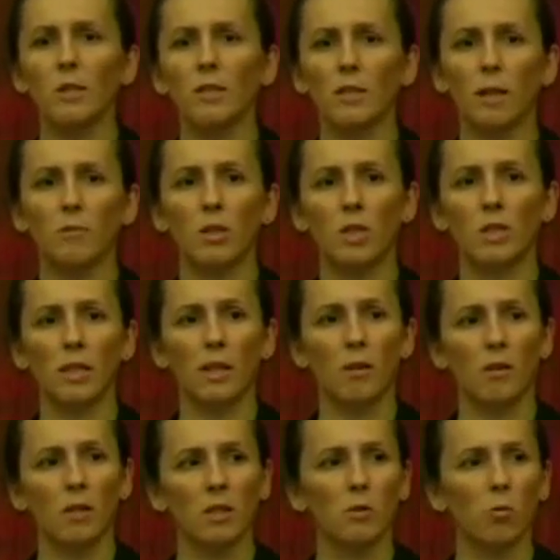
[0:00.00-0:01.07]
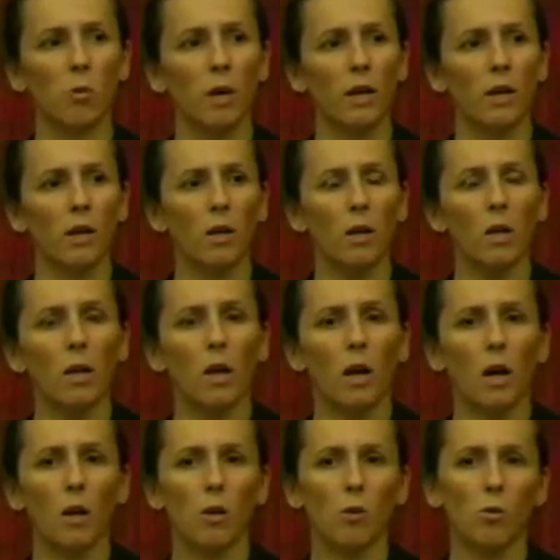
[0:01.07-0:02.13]
It's subject to areas where,
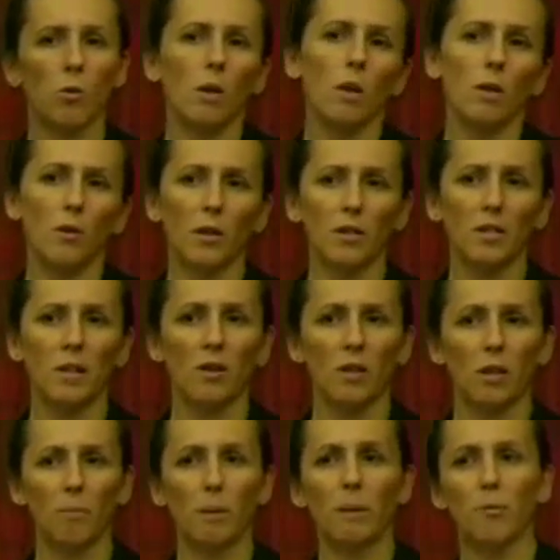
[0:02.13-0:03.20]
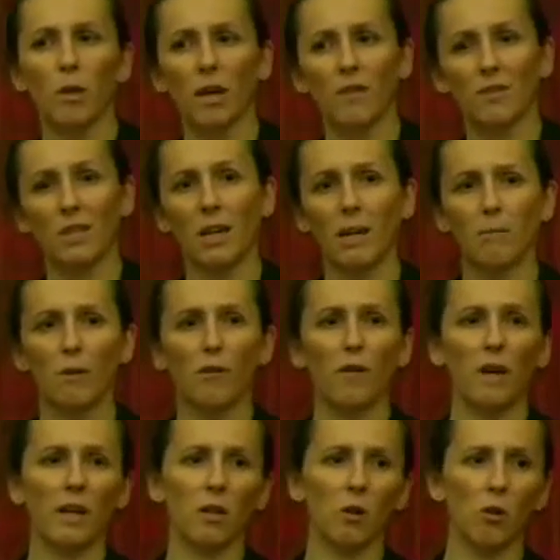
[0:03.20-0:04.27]
oh, this area, people have time to
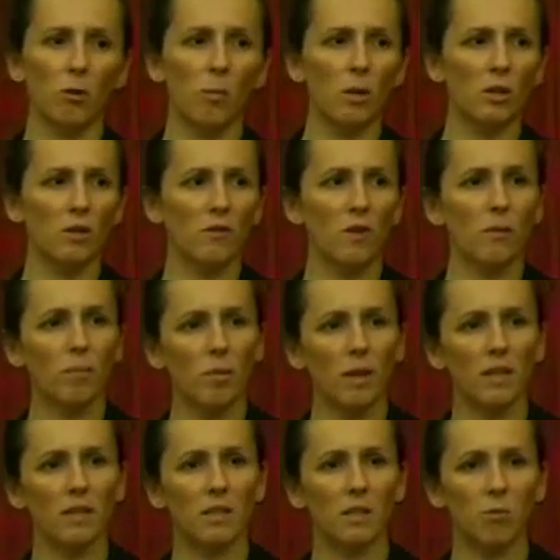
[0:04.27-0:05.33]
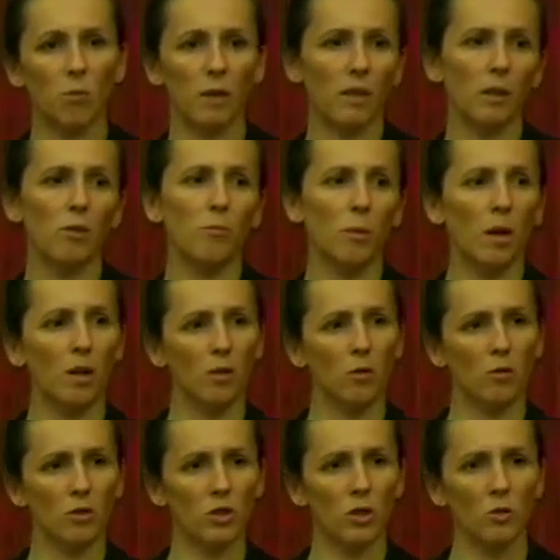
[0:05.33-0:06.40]
file a whole bunch of complaints when the new
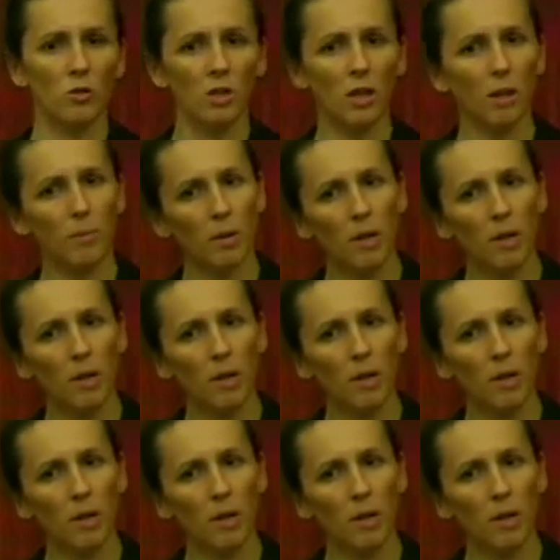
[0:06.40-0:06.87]
pothole shows up.